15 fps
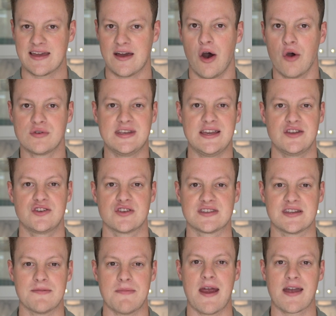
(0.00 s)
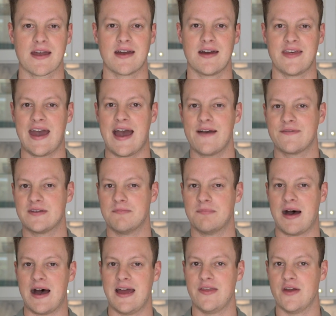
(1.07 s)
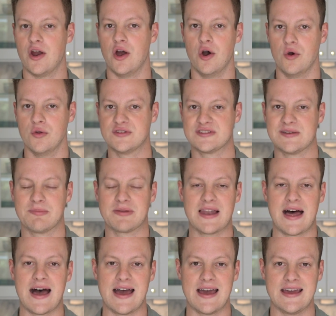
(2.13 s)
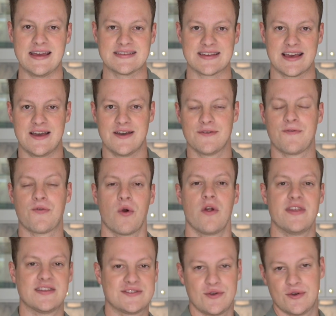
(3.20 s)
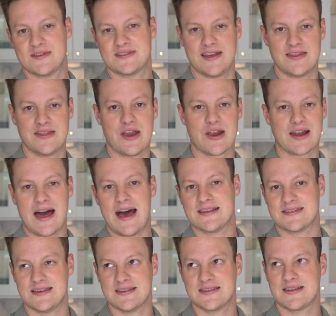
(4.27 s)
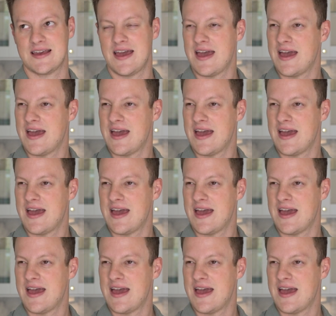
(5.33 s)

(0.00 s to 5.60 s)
that, oh, teachers in America, they have to buy their own supplies for the students in their classes.